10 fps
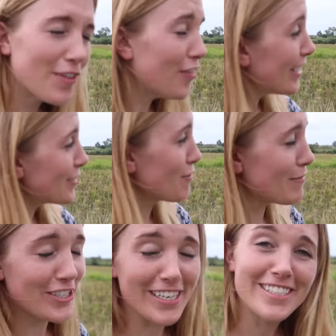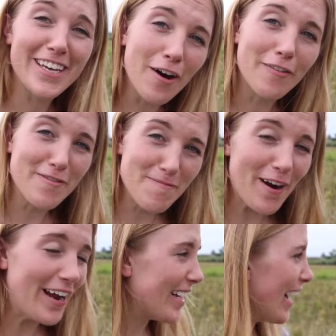The thing is with machines, they often
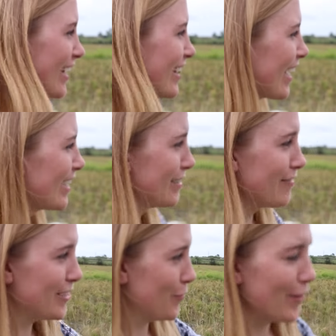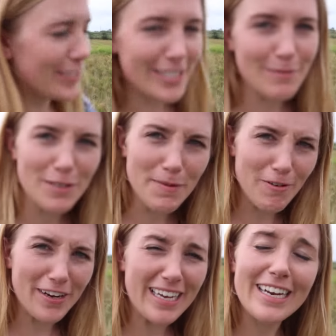break, and in the case of this one it seems to be
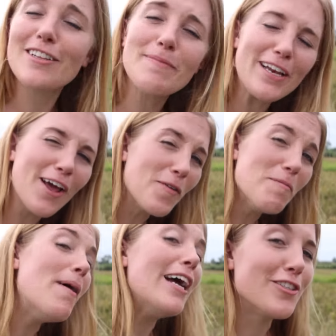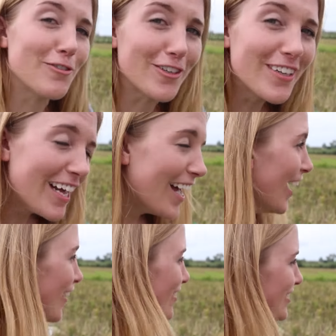running a little bit low on petrol,
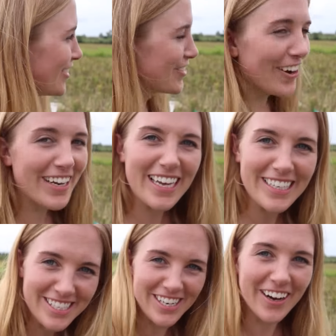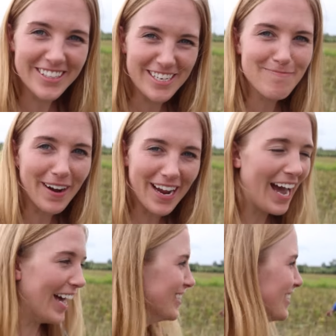um, so they're trying to get it started by
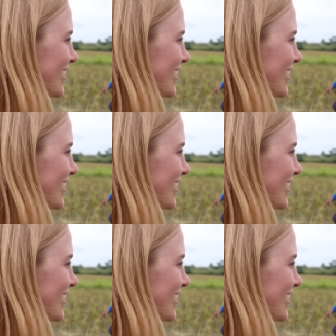hand.